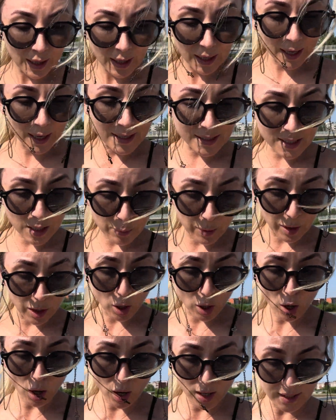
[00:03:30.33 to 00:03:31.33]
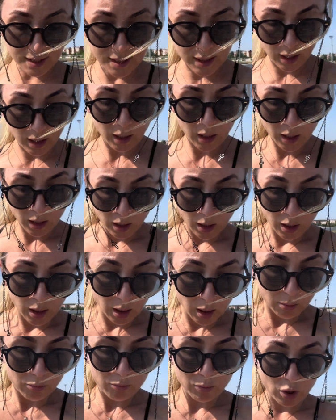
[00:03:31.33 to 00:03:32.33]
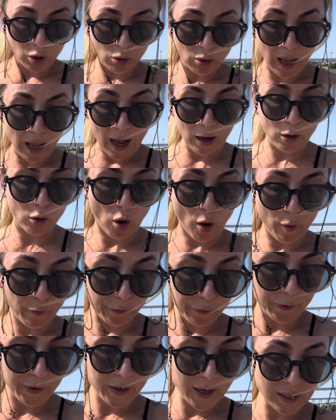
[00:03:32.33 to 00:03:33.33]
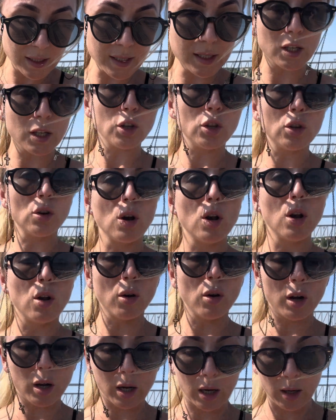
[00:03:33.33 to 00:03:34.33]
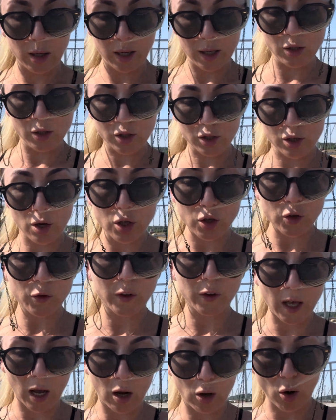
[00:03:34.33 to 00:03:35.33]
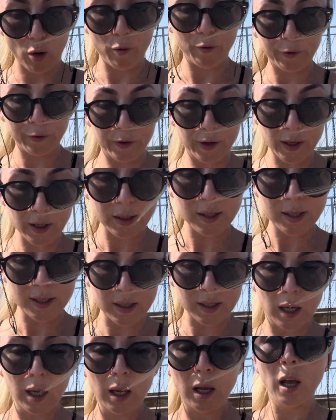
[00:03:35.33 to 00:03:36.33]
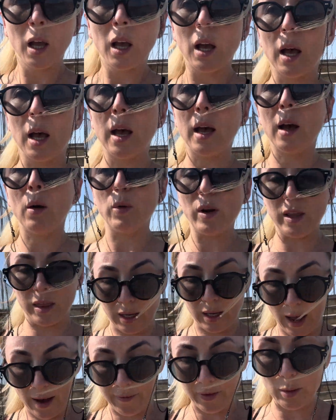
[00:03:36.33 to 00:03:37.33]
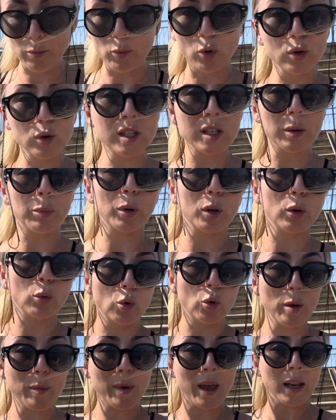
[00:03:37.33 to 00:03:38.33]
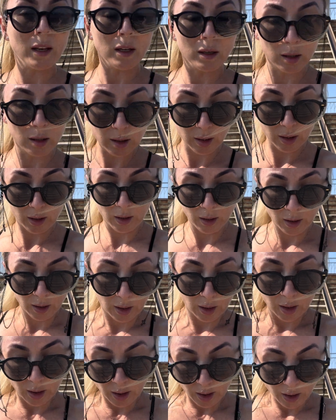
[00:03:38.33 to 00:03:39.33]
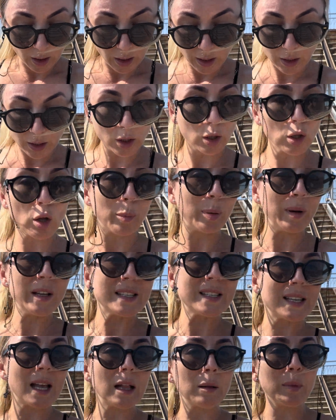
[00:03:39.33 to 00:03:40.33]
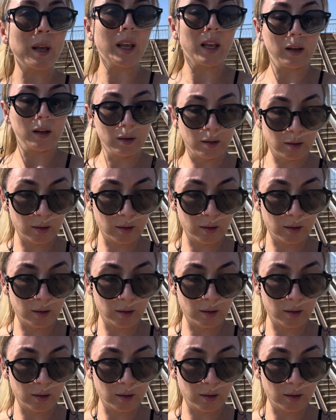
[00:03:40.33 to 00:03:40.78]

Is it because you lack confidence and you look and search for that confidence with having multiple women? Please tell me.